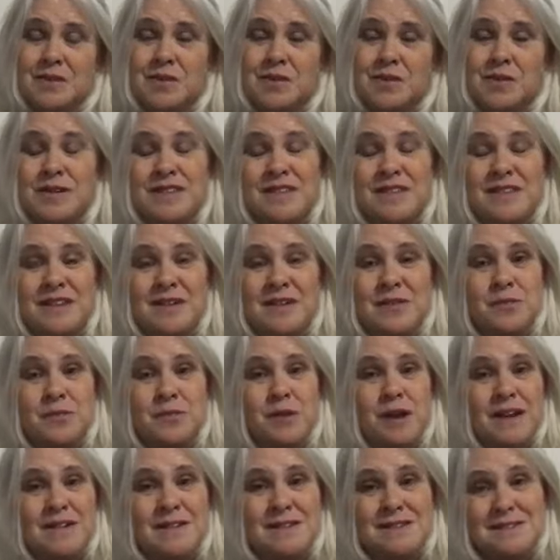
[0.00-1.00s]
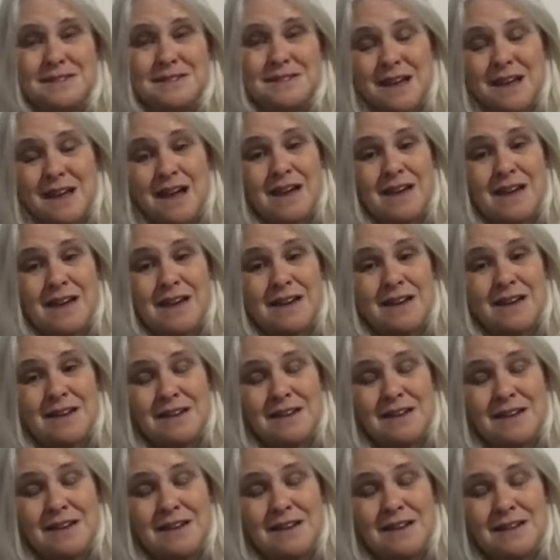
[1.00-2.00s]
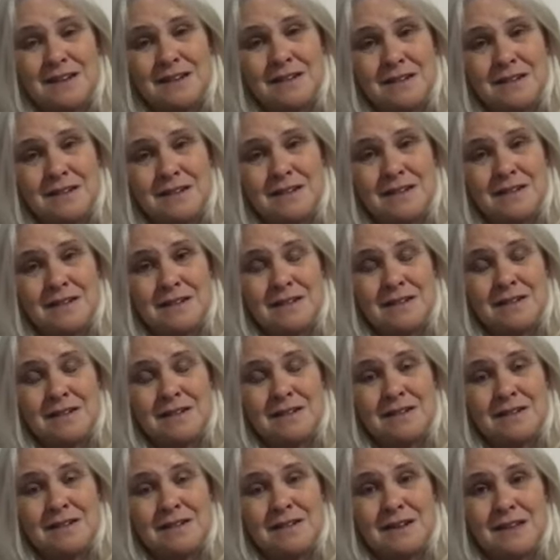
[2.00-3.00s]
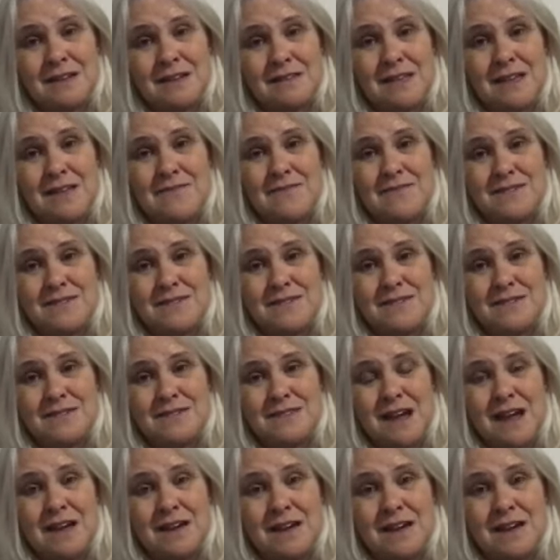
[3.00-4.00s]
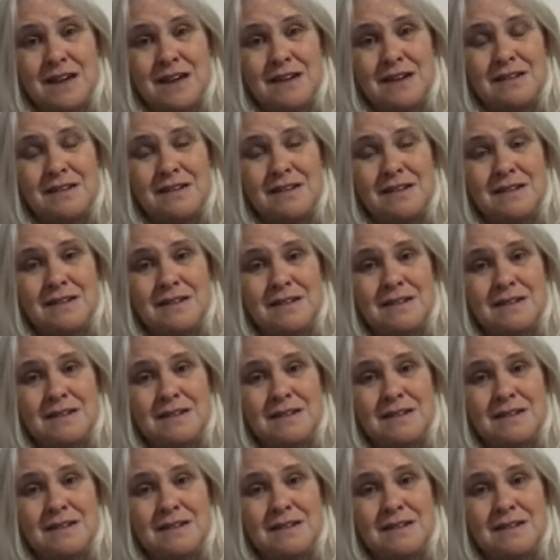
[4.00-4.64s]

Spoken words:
Noticing right side and left side,